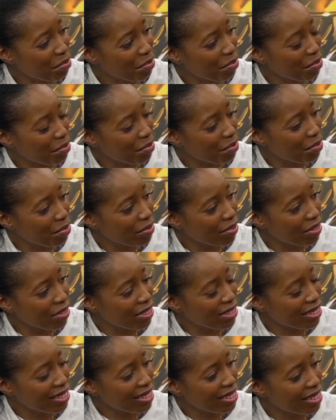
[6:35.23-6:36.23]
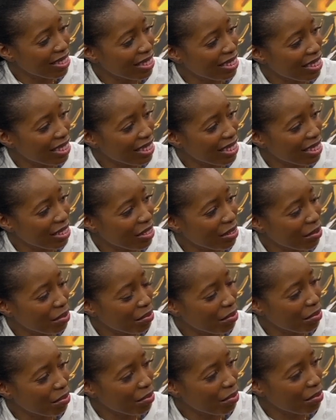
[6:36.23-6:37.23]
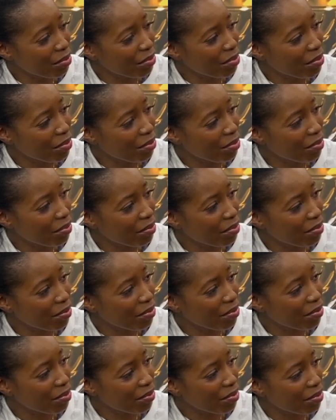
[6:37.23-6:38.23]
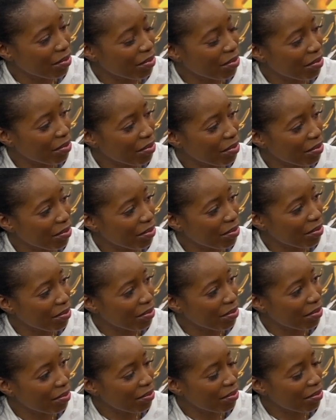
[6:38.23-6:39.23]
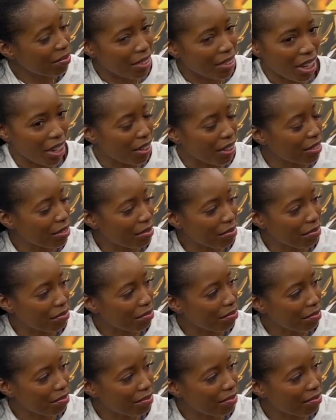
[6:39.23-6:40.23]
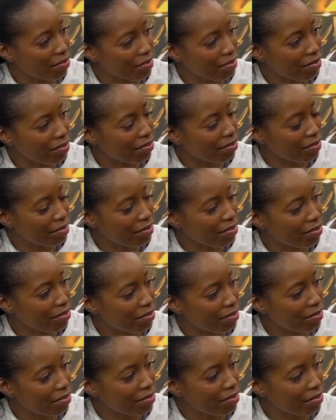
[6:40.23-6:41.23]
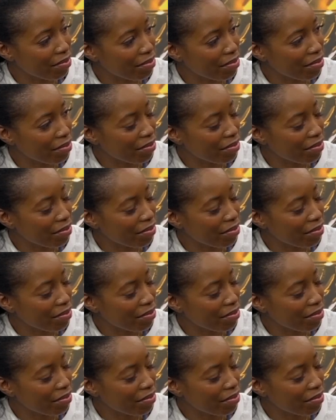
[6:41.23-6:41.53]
[no speech]